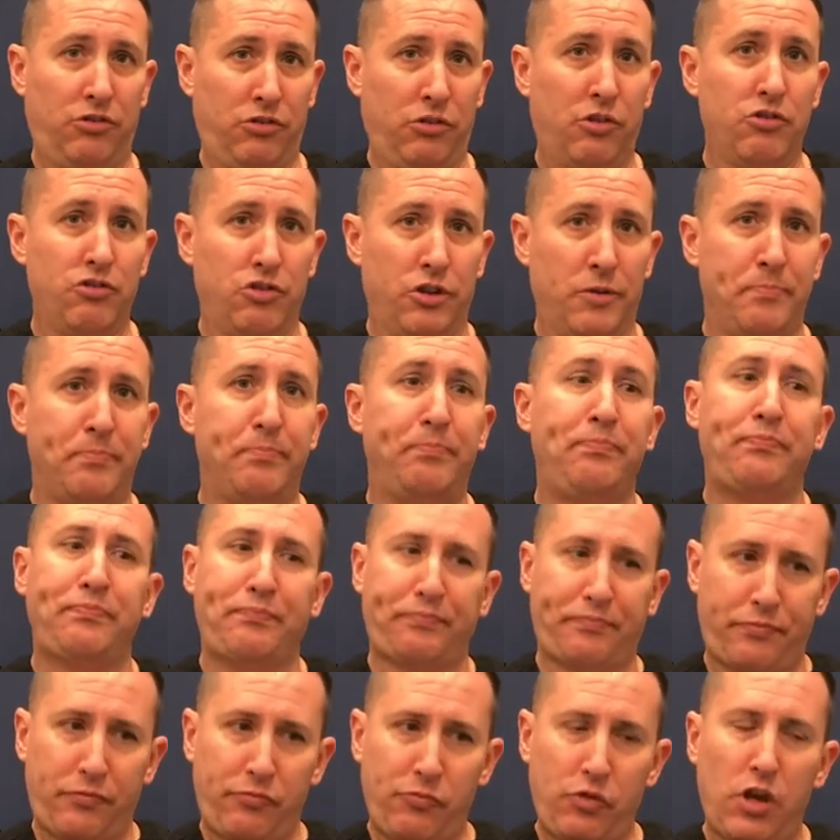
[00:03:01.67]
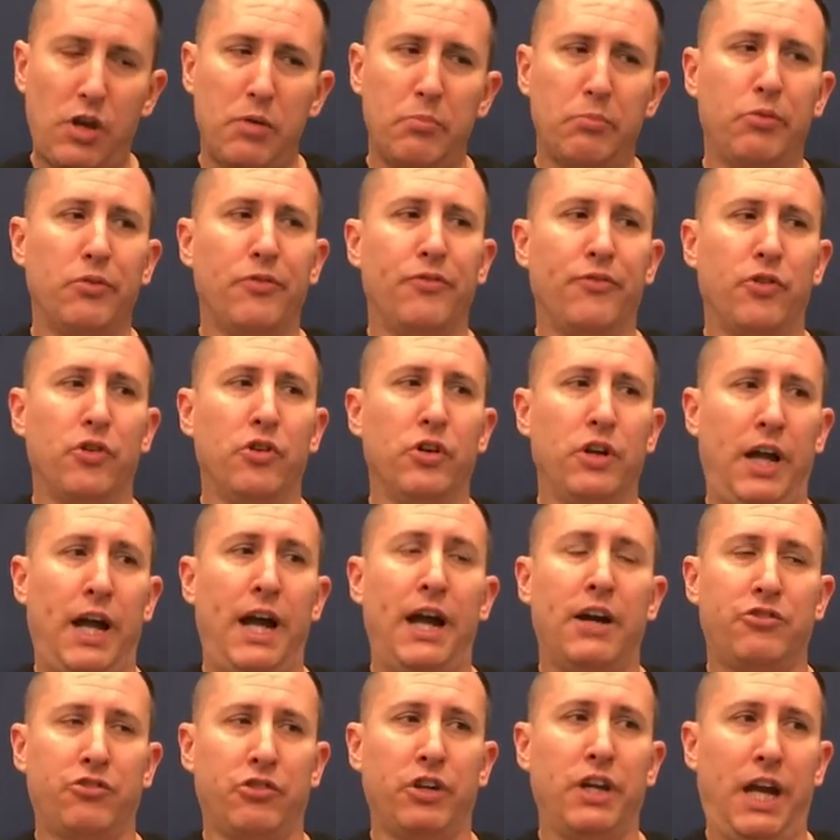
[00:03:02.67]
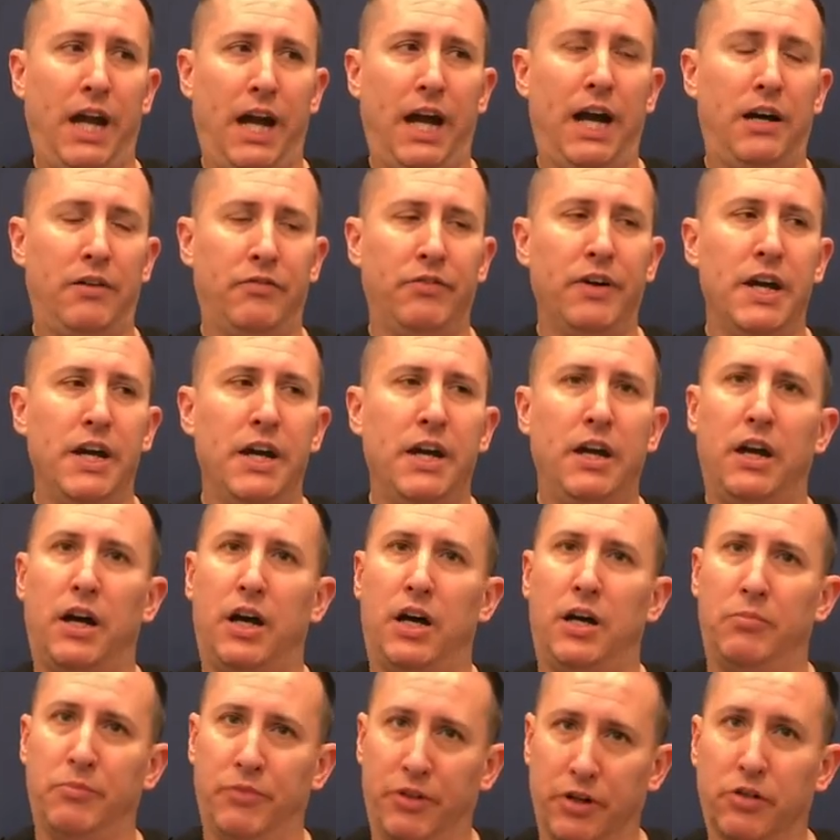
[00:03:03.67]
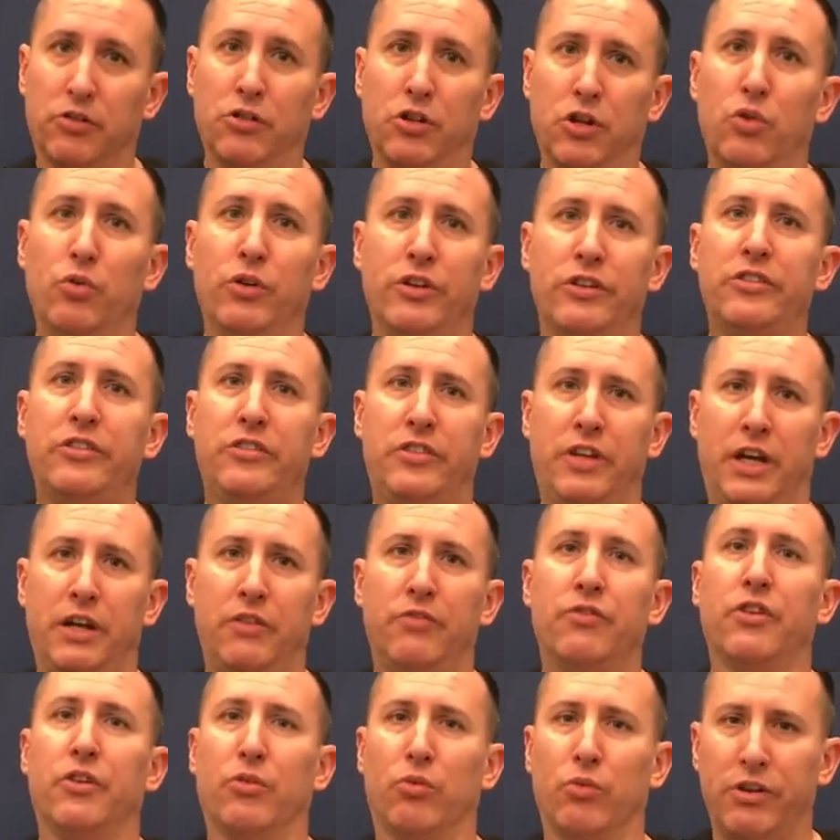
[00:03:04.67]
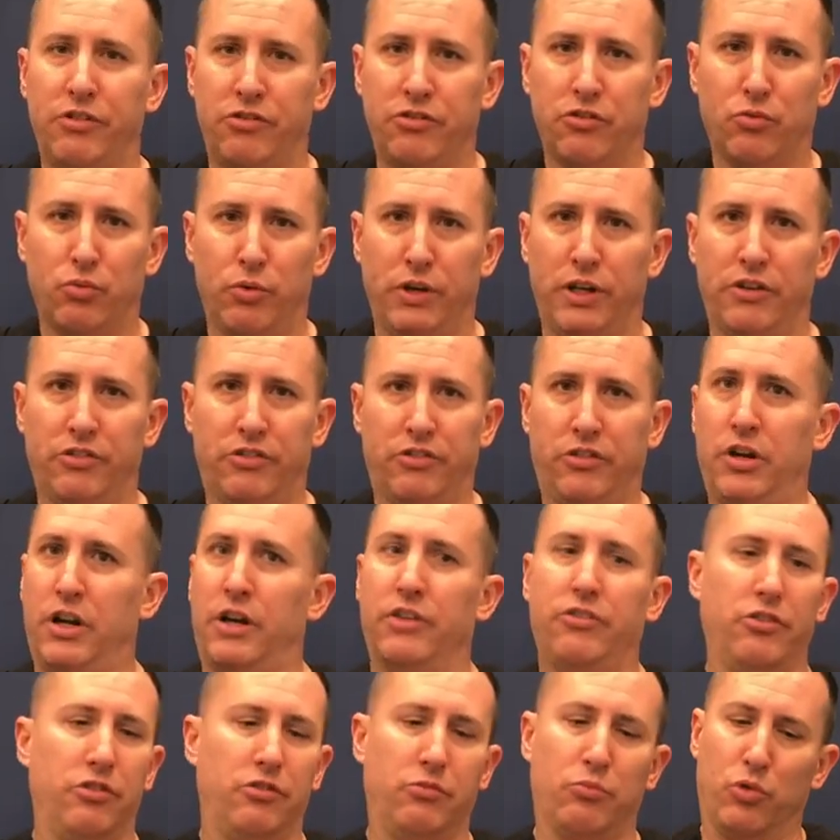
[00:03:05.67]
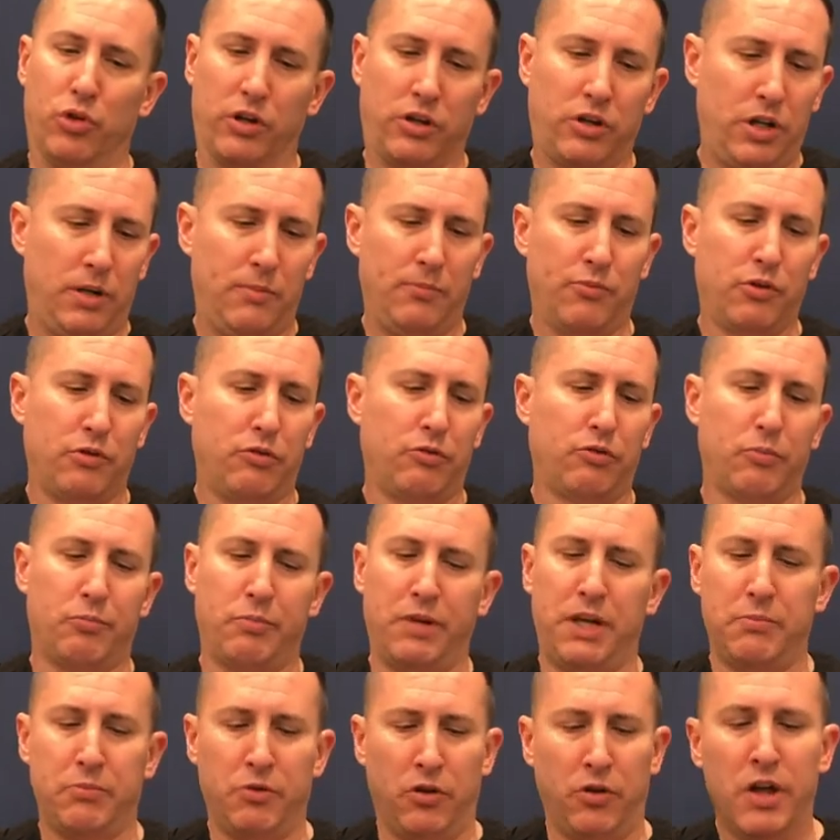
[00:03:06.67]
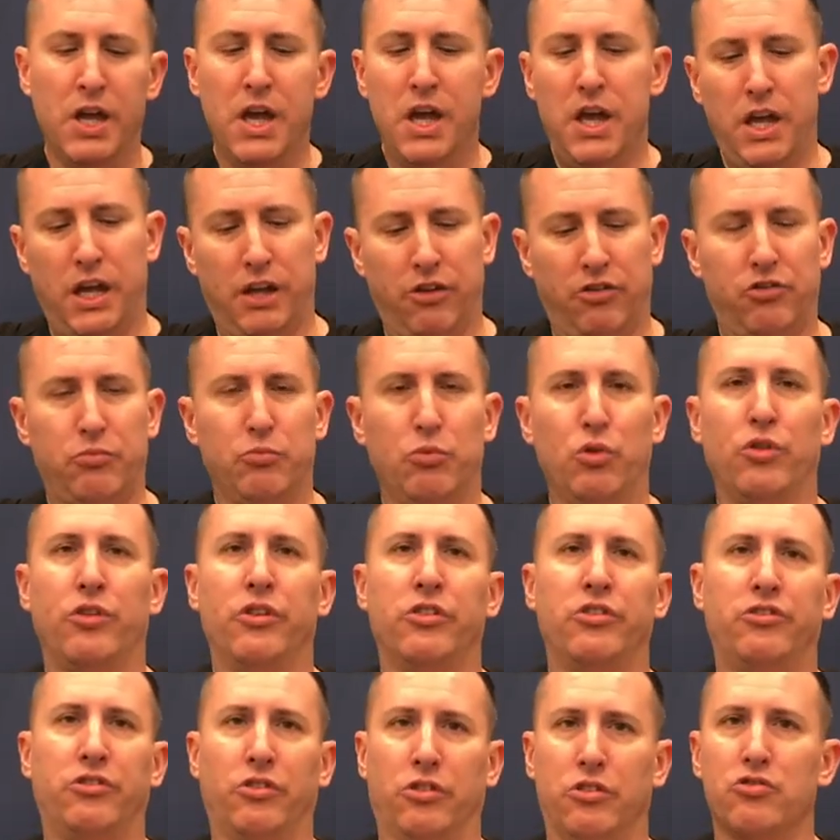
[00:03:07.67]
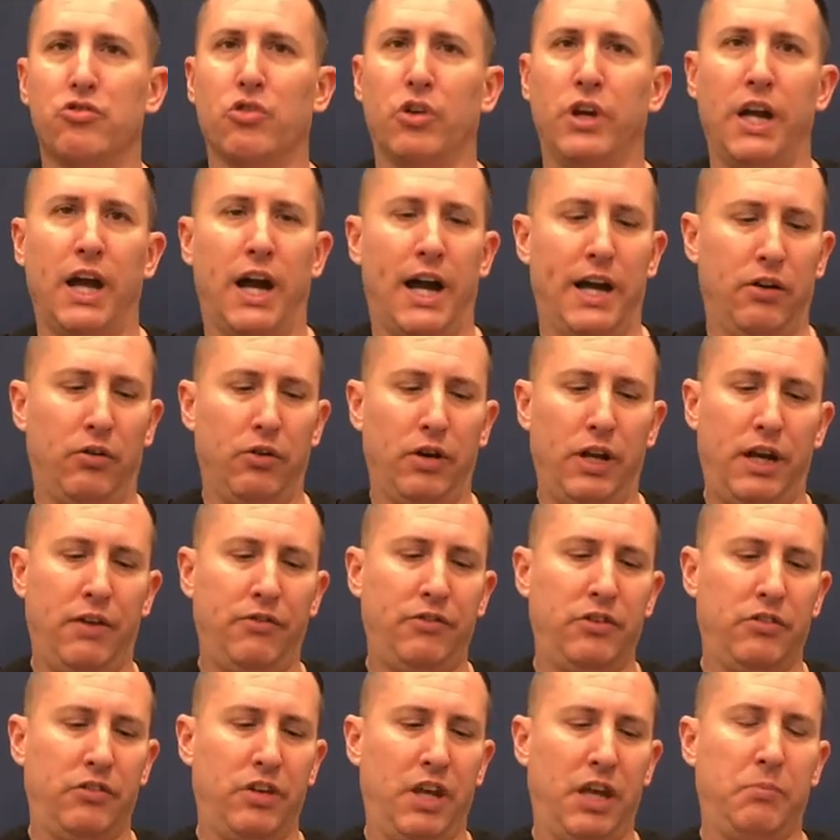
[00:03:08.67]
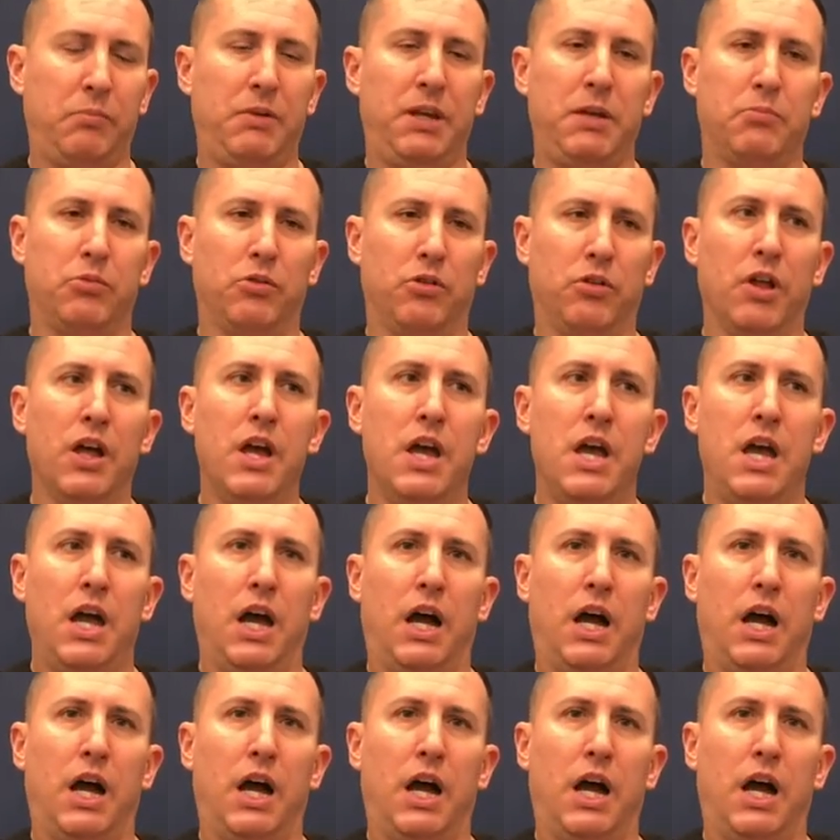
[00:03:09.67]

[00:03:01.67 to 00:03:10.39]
surgeon, prefer to actually have the glue instead for the reasons we discussed. It's more comfortable for people, it's smoother surgery, I don't have to take people